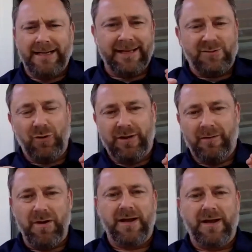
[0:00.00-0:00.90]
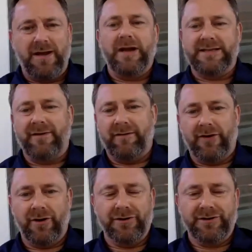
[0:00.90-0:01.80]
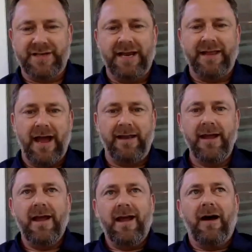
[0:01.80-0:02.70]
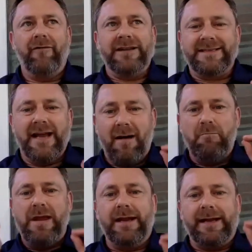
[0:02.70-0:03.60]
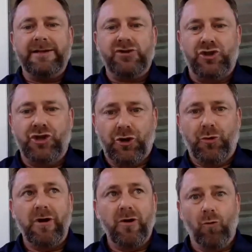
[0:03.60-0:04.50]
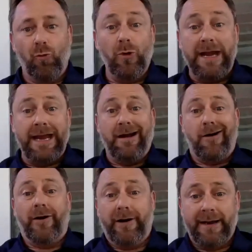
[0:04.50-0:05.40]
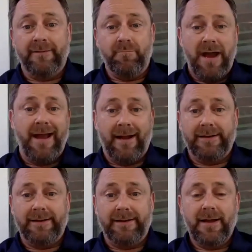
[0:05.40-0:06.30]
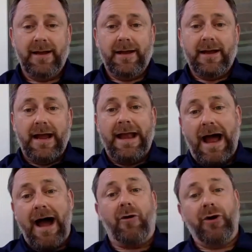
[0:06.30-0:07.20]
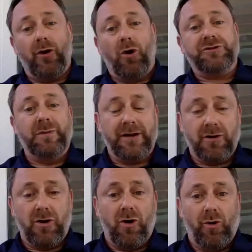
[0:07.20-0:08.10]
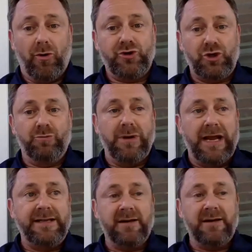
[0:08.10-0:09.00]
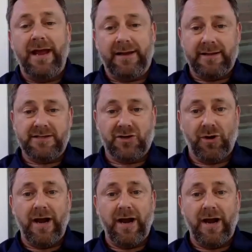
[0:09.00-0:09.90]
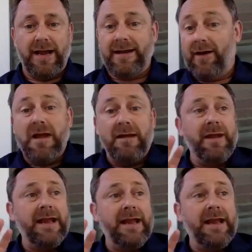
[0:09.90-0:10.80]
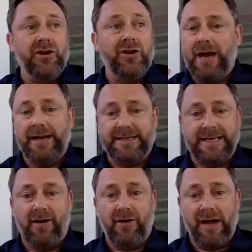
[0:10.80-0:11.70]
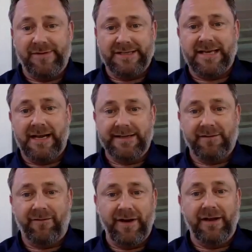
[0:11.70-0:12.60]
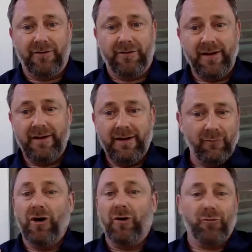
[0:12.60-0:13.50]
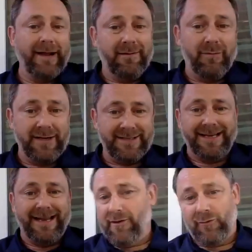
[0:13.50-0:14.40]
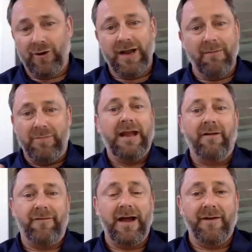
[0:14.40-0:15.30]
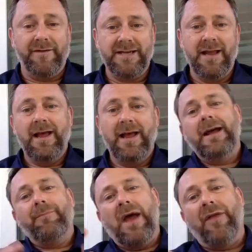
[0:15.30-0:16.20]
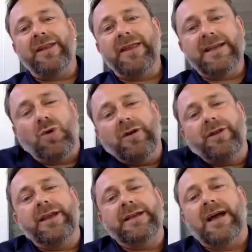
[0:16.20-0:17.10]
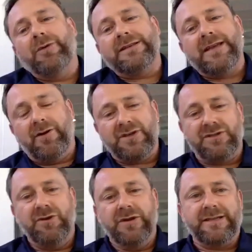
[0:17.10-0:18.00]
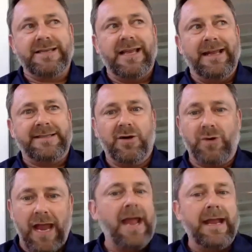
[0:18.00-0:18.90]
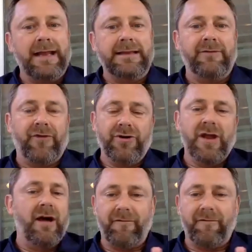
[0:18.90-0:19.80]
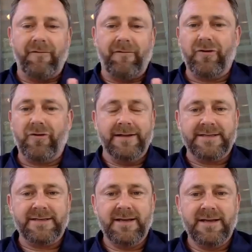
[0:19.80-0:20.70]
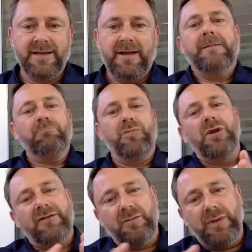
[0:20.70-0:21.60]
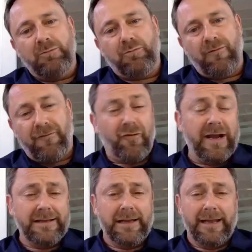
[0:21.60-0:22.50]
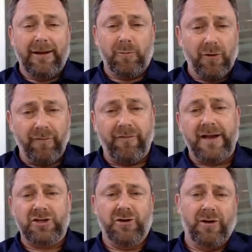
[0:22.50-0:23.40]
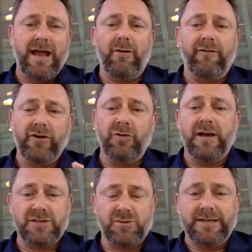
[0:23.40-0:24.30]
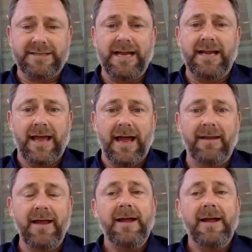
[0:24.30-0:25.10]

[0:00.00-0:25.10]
I think that's one of the best ways I've ever heard say that. Of it's not me against you. We are in band and our ultimate goal should be to make this great. Now, that may mean that you and I stay on opposite sides of the field. We don't ride the bus together. We're not BFFs. I think that's one of the things I would tell students is it's okay if you're not friends, but you have to be friendly or professional, however you best want to say that.